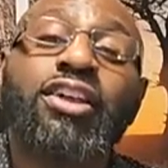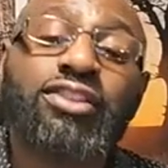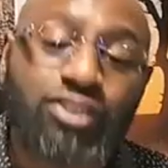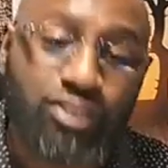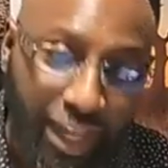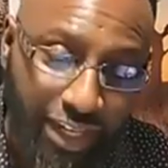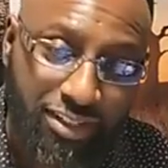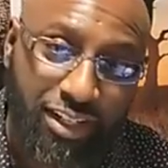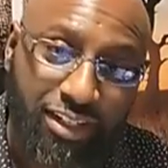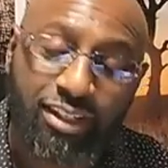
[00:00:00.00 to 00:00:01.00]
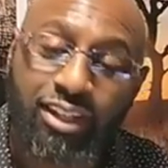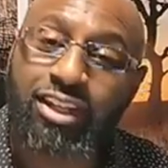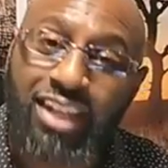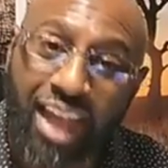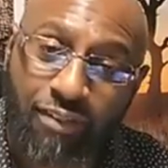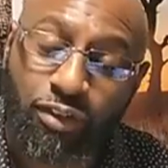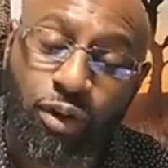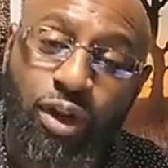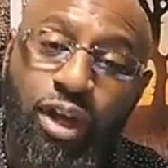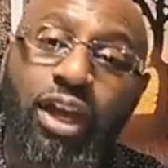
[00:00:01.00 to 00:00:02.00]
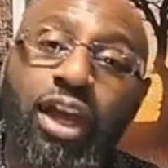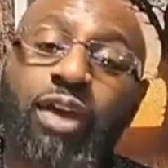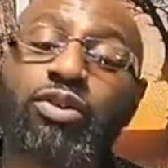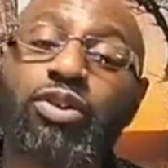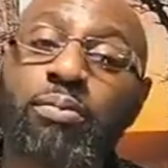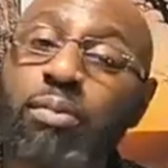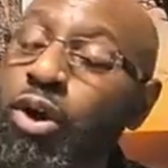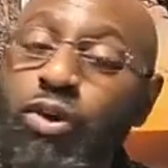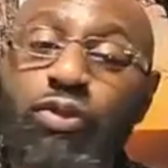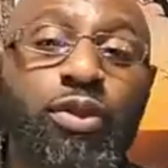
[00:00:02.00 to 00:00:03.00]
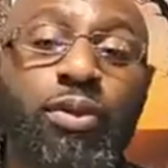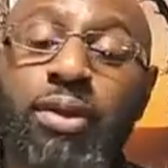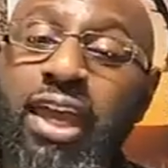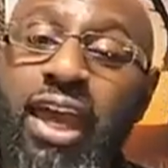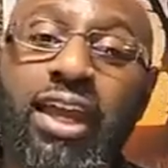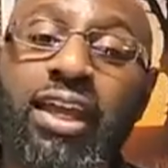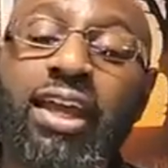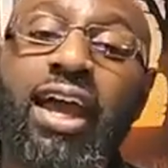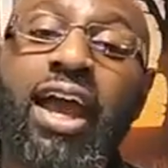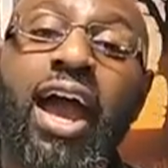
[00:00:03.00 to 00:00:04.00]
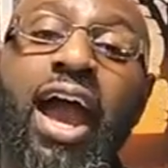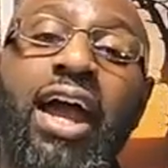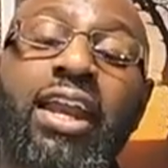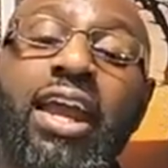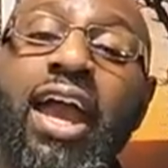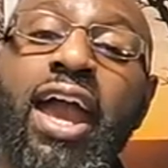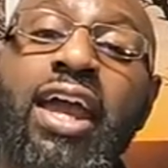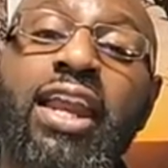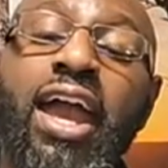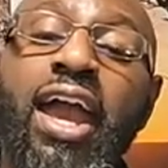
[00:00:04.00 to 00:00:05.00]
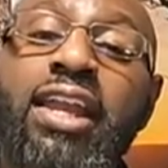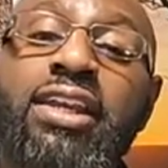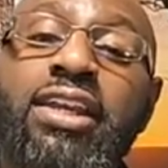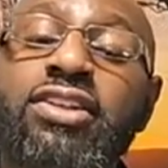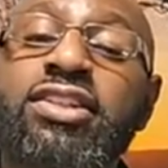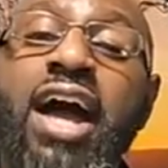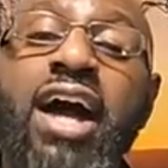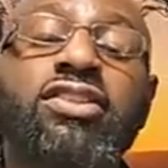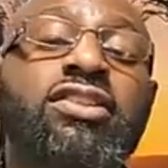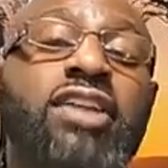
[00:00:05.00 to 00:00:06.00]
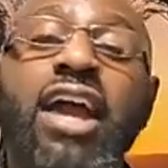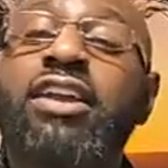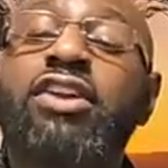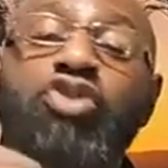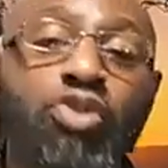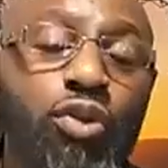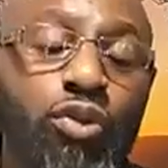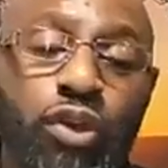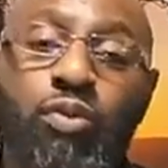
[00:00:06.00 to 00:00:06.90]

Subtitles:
Satan, the devil. He was a murderer from the beginning and does not stand in truth.